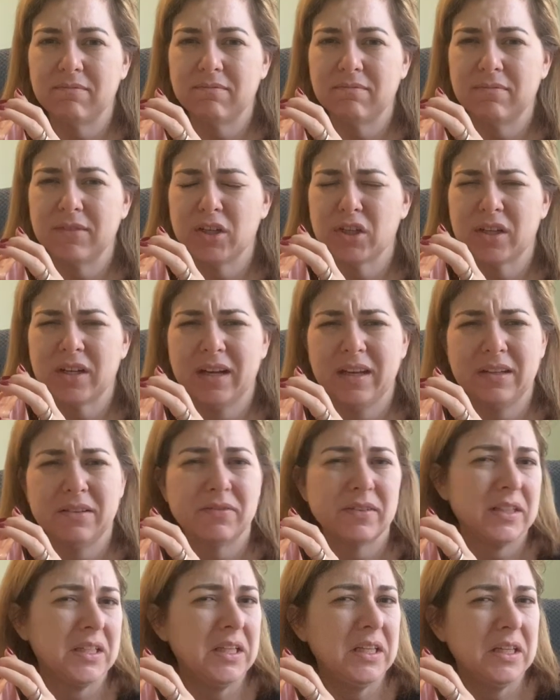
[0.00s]
you're kind
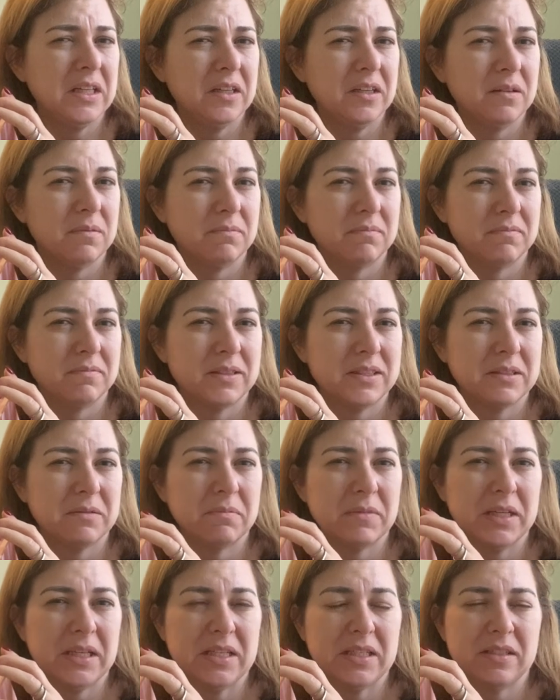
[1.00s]
of cleaning up,
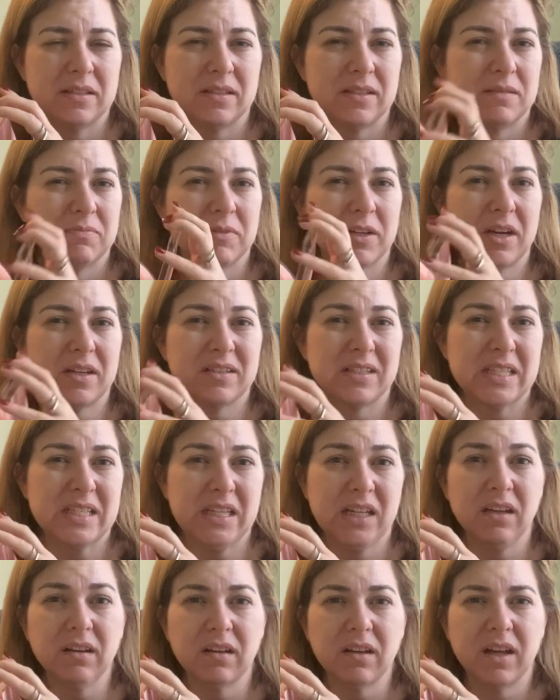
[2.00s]
somebody's got
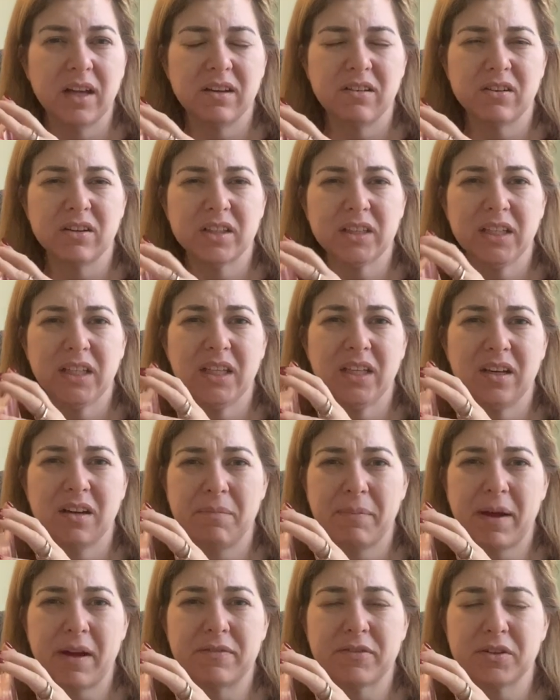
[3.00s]
sick and you're cleaning
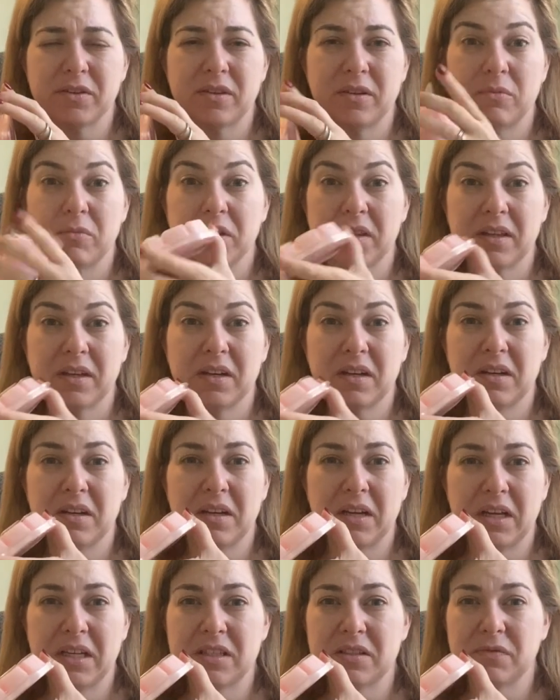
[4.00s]
up after them with like a
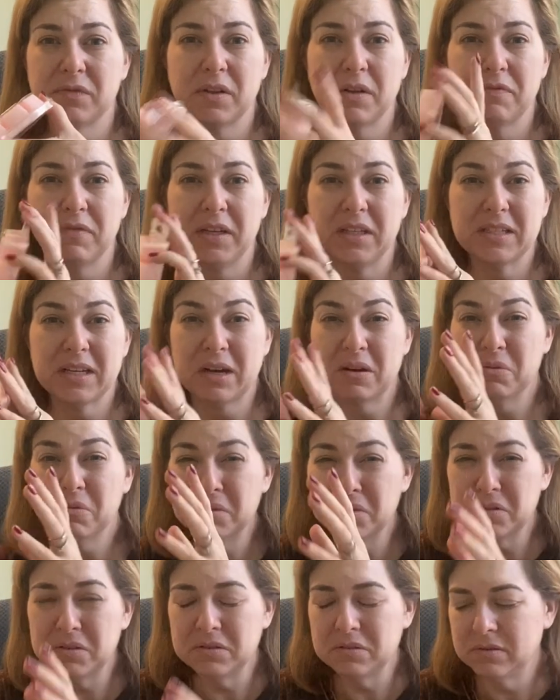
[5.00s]
nice fluffy
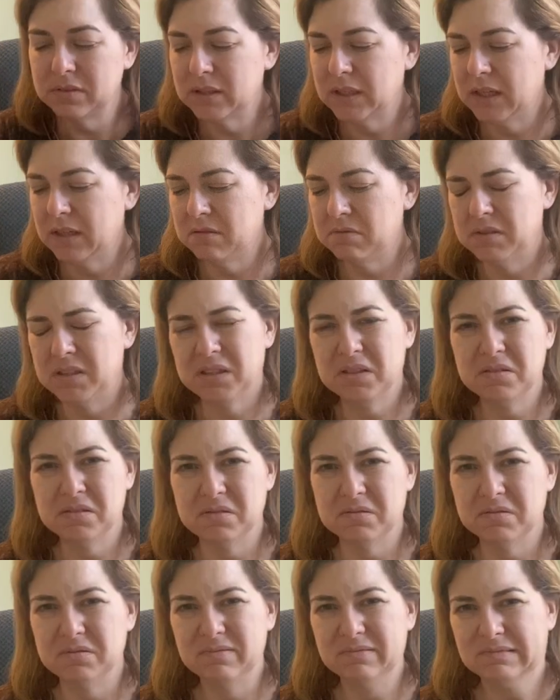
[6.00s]
towel. I don't know.
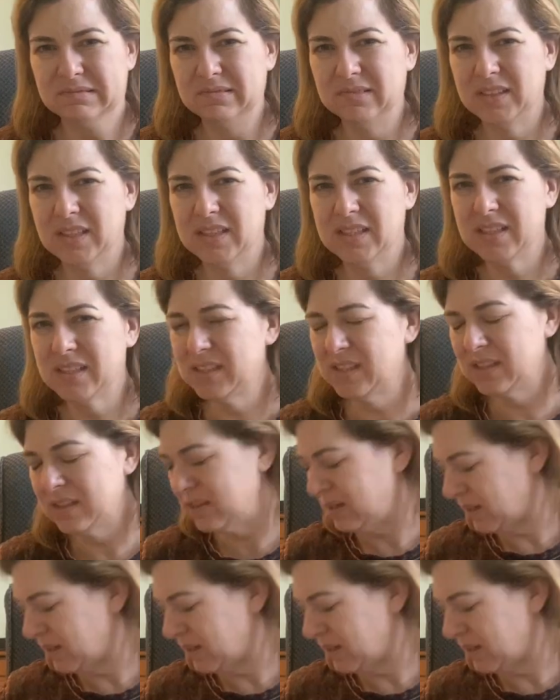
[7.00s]
It doesn't,